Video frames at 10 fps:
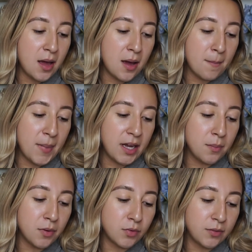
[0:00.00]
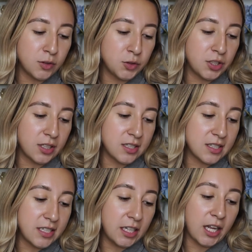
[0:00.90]
Makeup Revolution
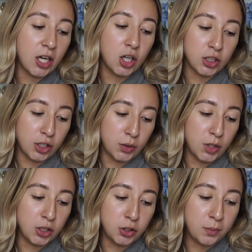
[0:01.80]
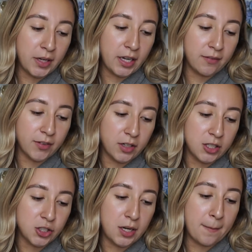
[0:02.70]
Conceal and Glow Illuminating
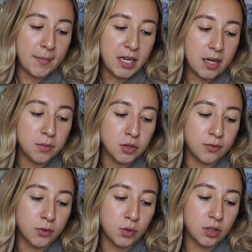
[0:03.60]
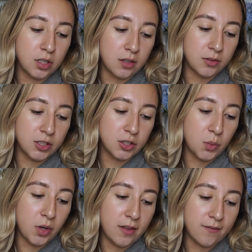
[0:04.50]
Foundation, medium to full coverage
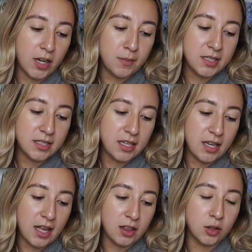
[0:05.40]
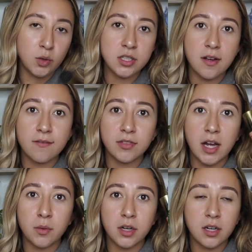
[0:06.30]
with vitamin C and lotus
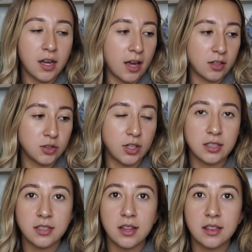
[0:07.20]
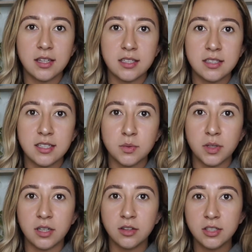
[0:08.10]
flower extract. This is what
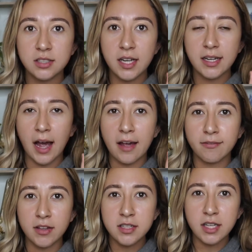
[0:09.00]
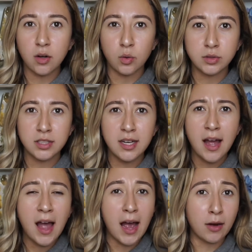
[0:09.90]
it looks like. I found this at Ulta.
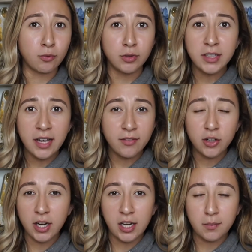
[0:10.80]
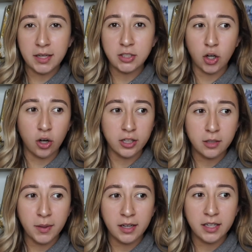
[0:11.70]
I really haven't heard anybody talking
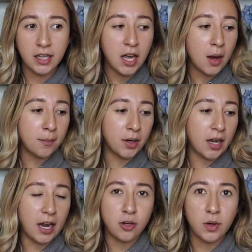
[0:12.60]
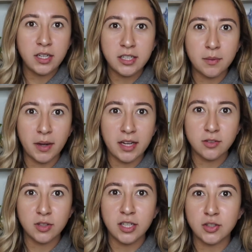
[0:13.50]
about it, but I knew I need to get my hands
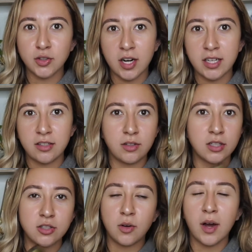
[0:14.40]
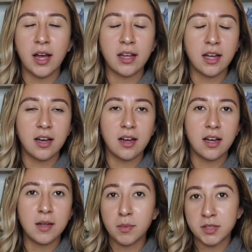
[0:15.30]
on it and try it. You guys know I
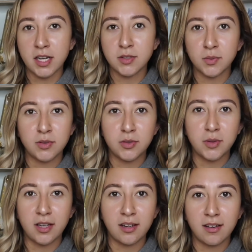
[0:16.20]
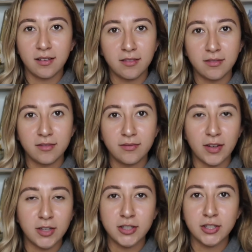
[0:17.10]
am obsessed with doing
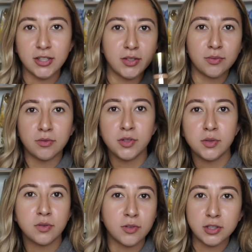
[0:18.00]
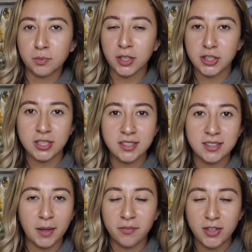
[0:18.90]
foundation reviews, first impression
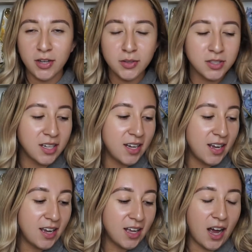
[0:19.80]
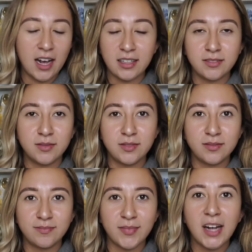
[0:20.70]
type videos. I
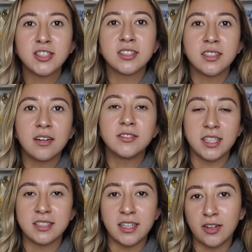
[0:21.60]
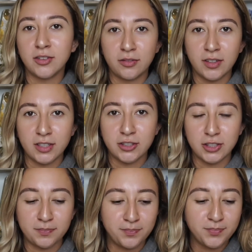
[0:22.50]
just love testing out a new foundation.
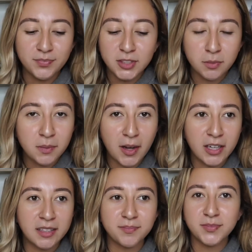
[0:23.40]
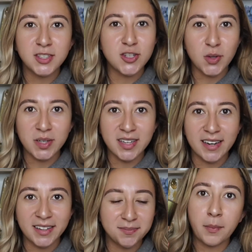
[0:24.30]
Something about it, it's so
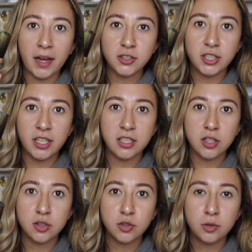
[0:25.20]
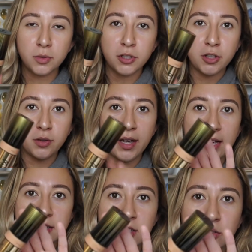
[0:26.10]
exciting. Packaging is super cute. It
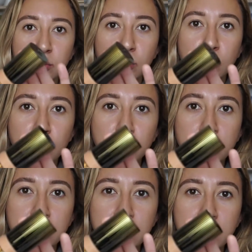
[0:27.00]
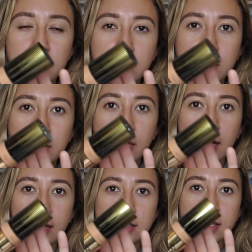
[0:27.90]
has the little gold
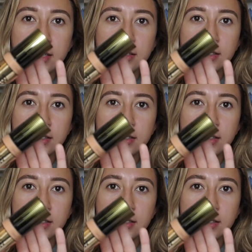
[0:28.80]
accent.